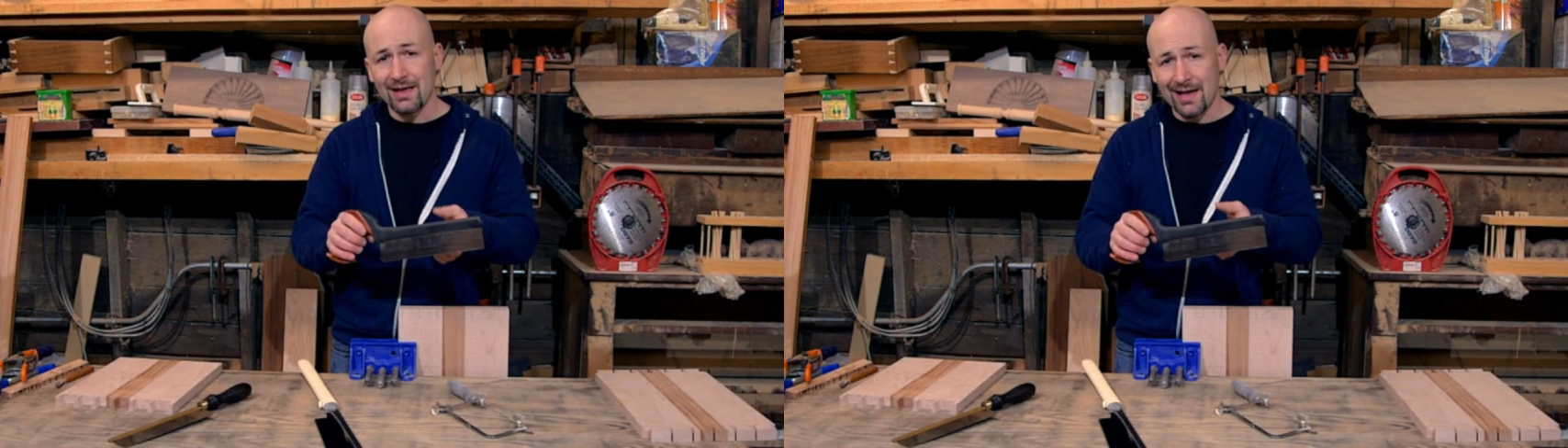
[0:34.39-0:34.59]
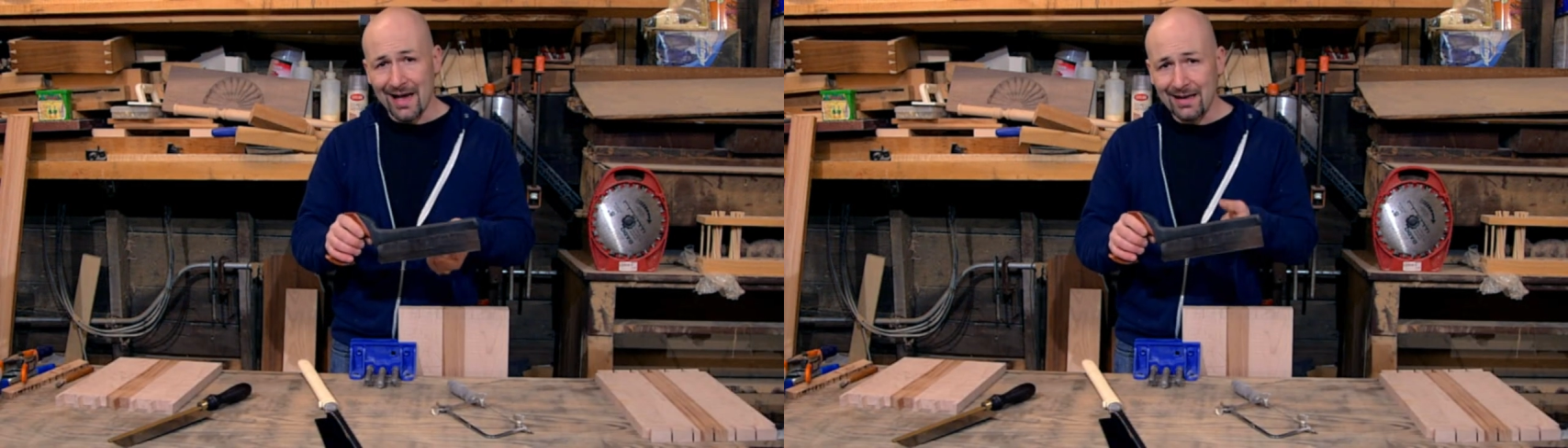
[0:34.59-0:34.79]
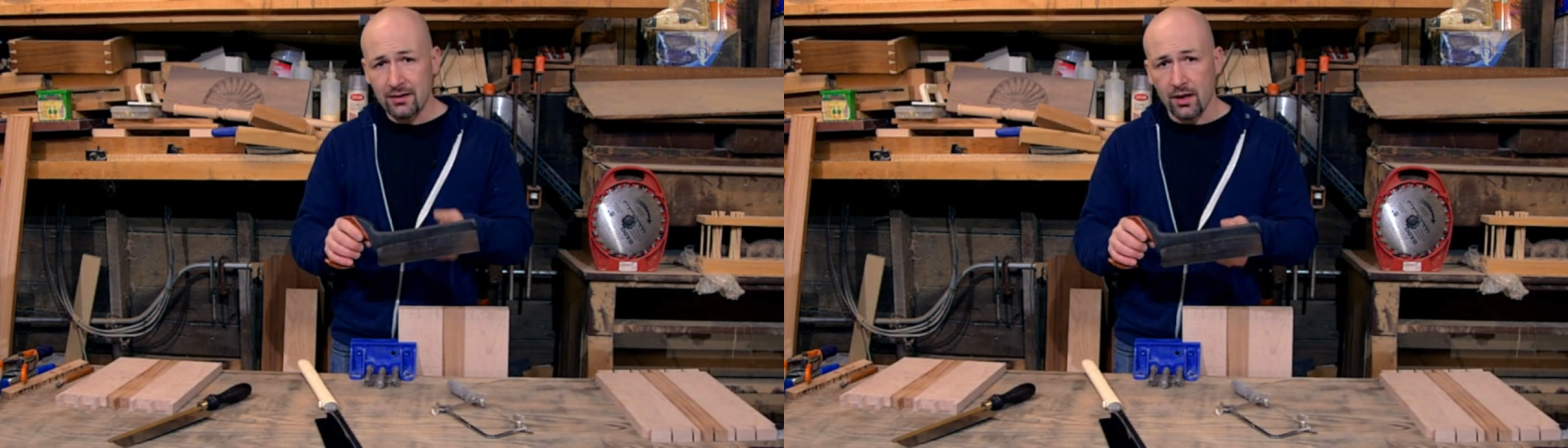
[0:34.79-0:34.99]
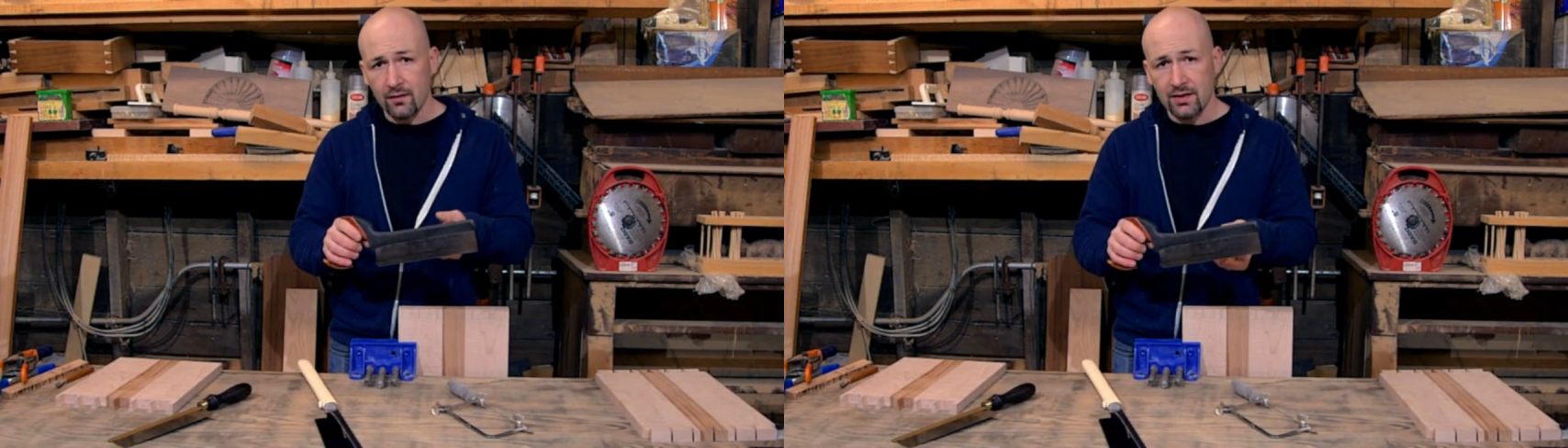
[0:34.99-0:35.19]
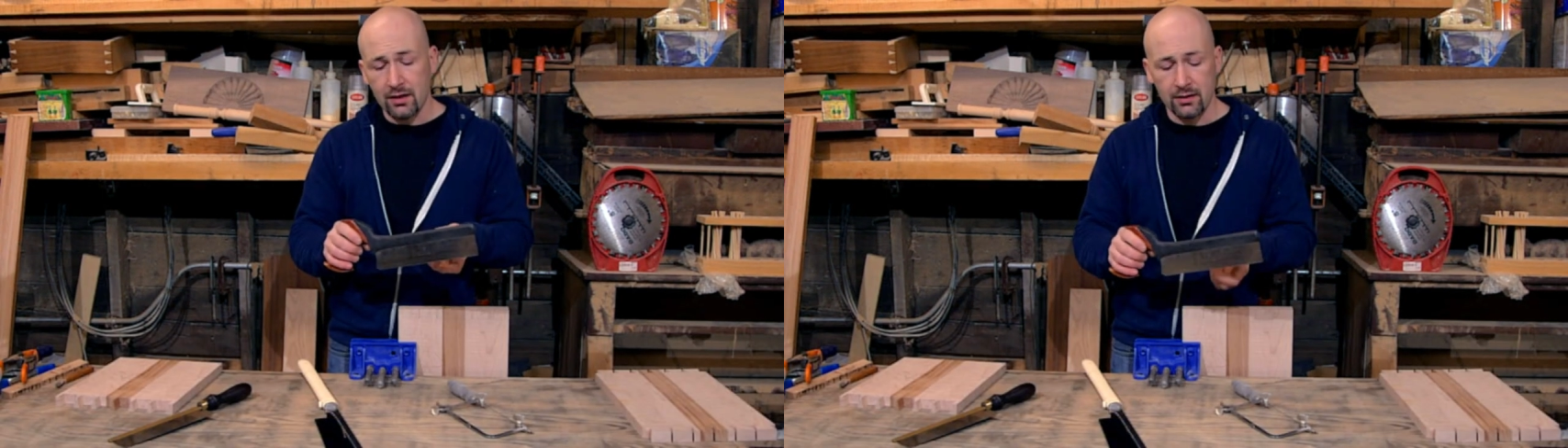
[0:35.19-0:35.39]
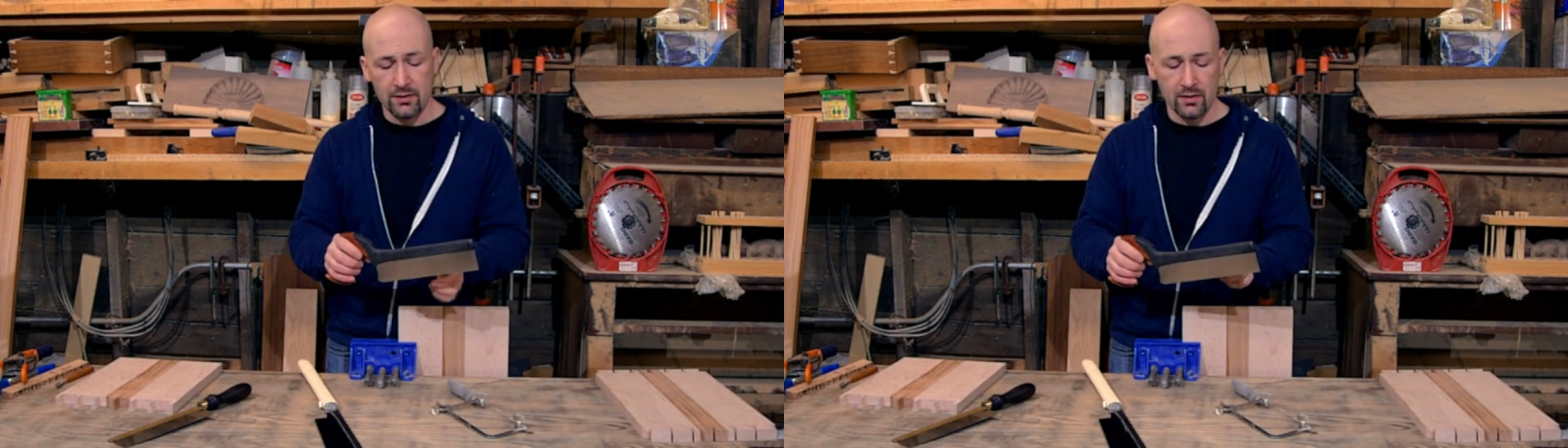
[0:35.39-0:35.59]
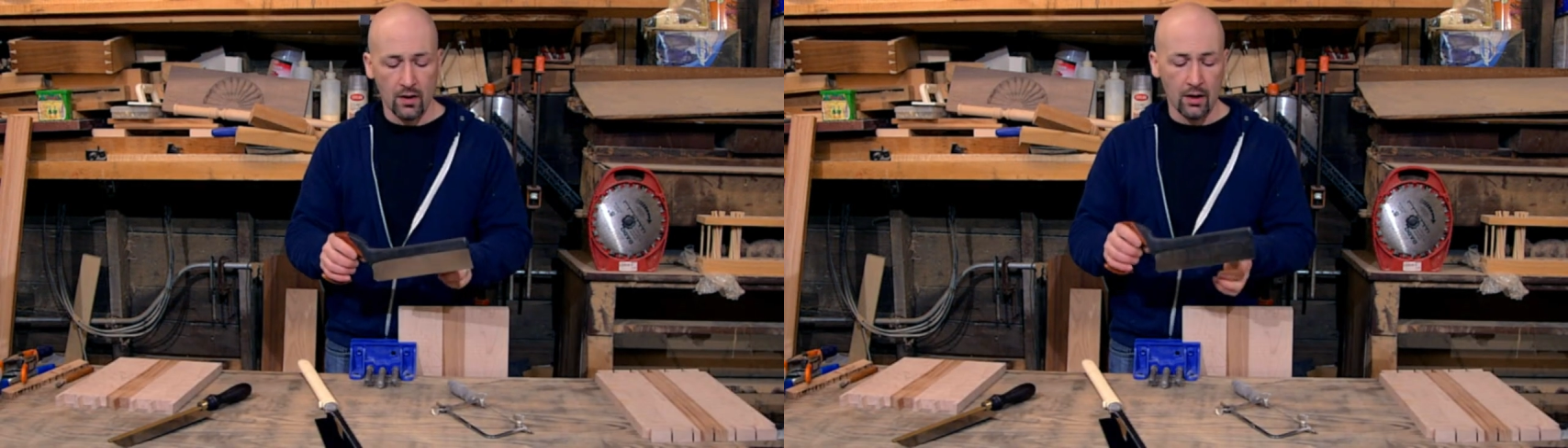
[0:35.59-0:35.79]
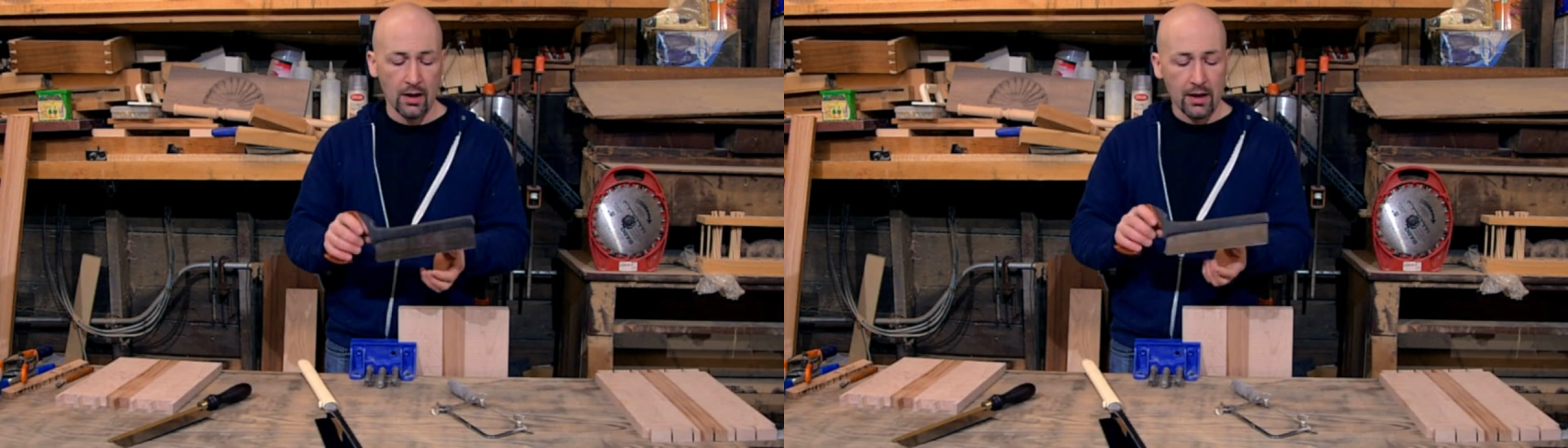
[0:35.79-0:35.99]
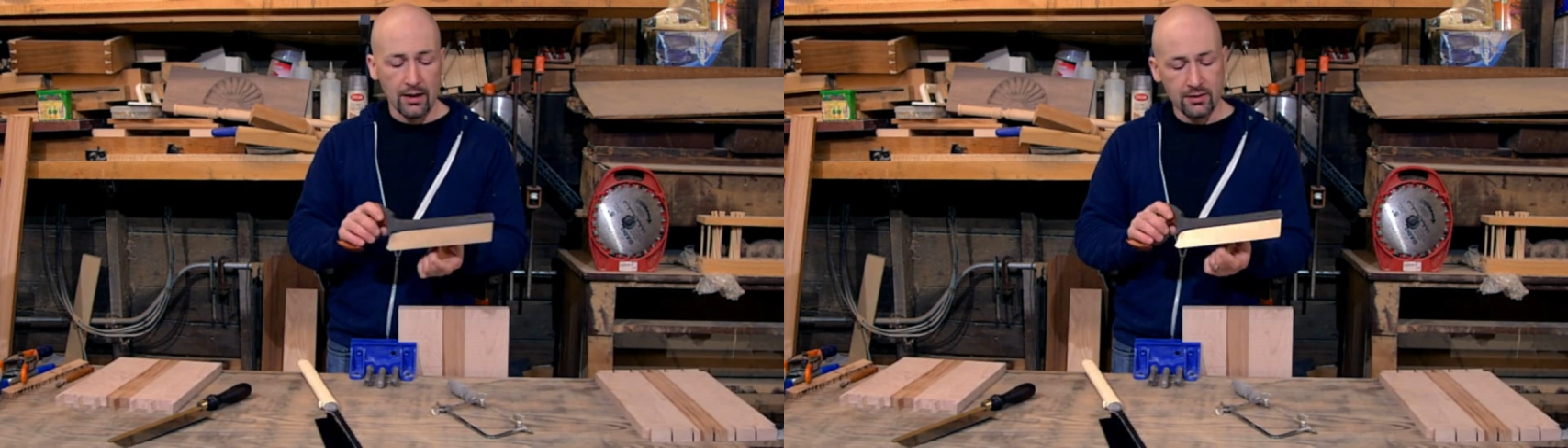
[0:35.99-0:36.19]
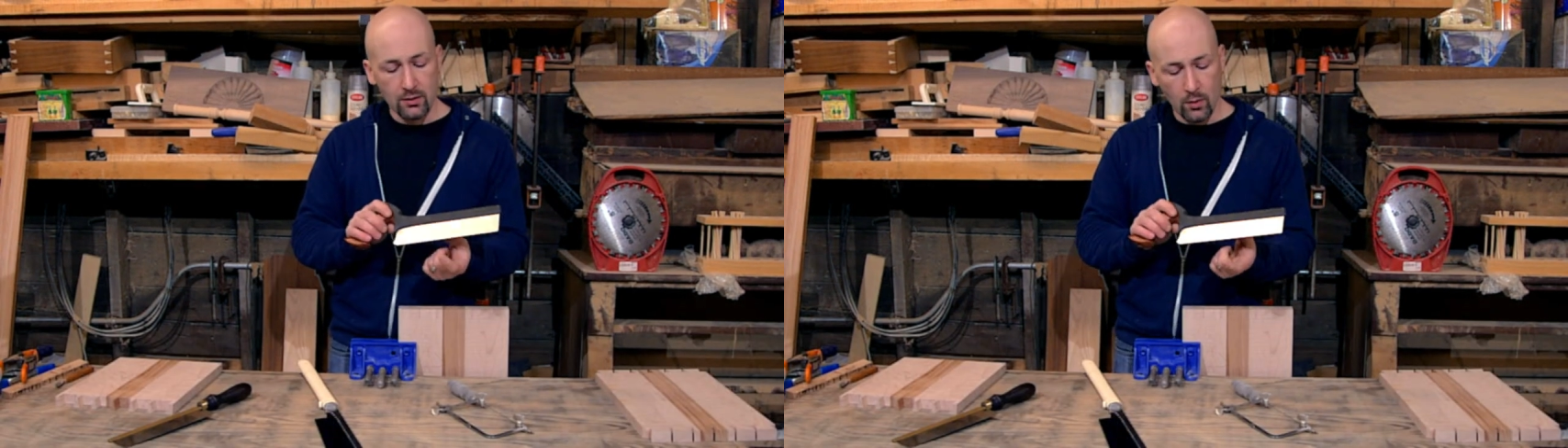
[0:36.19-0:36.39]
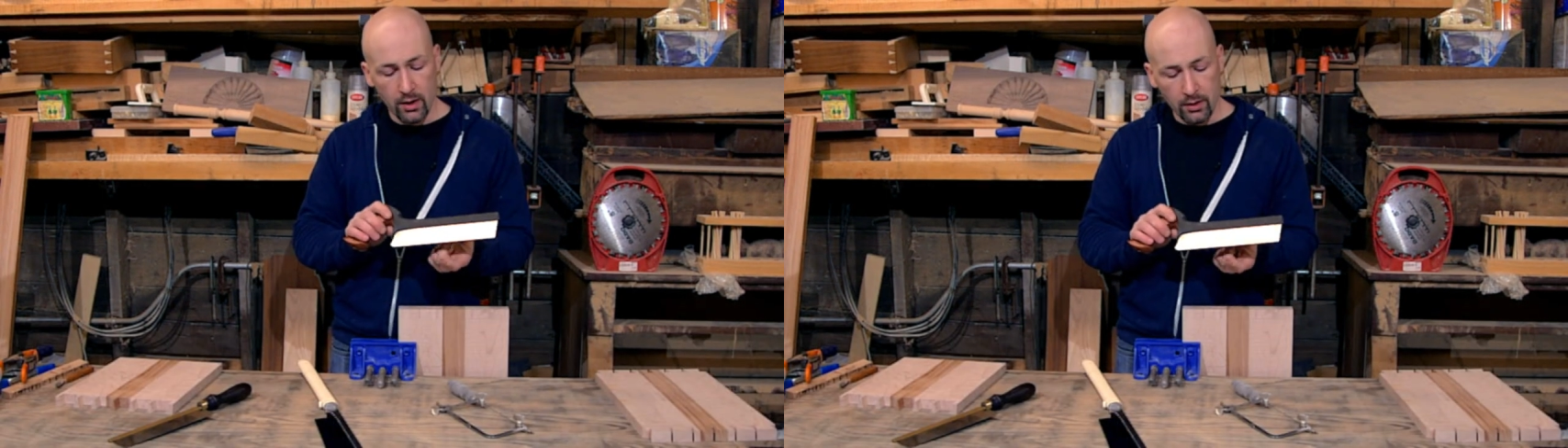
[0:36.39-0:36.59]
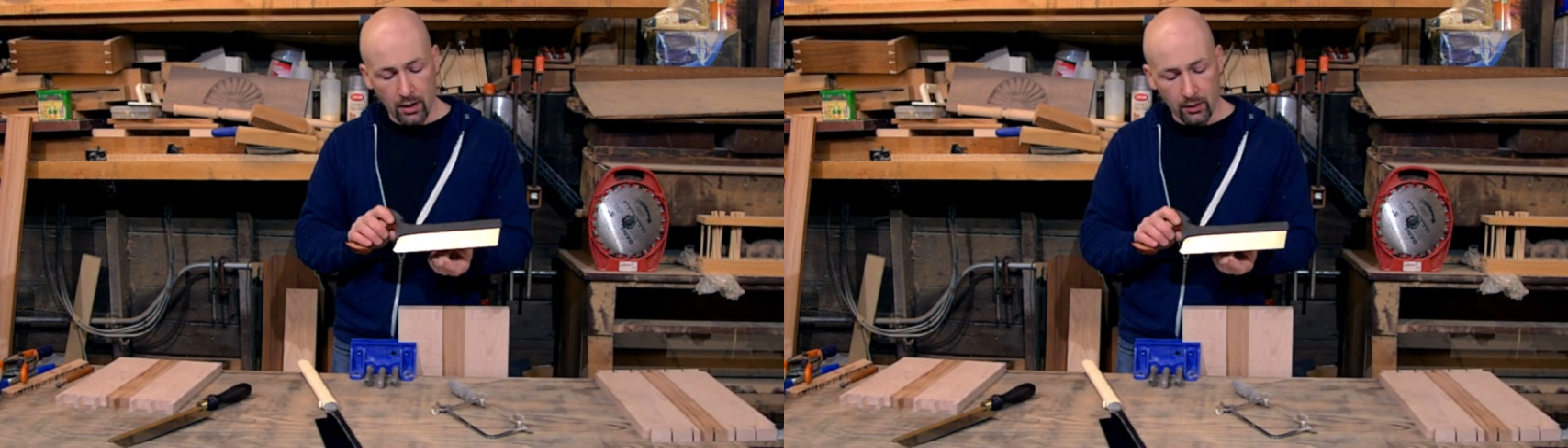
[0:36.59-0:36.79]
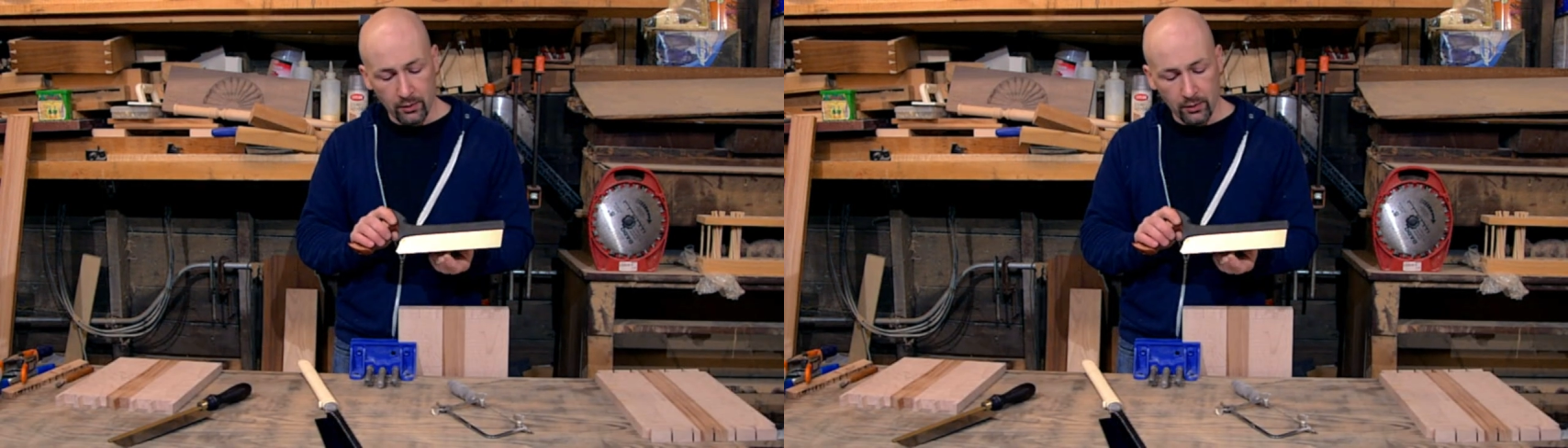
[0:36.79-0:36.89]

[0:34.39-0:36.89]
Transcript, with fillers: in any dovetailing saw is you want a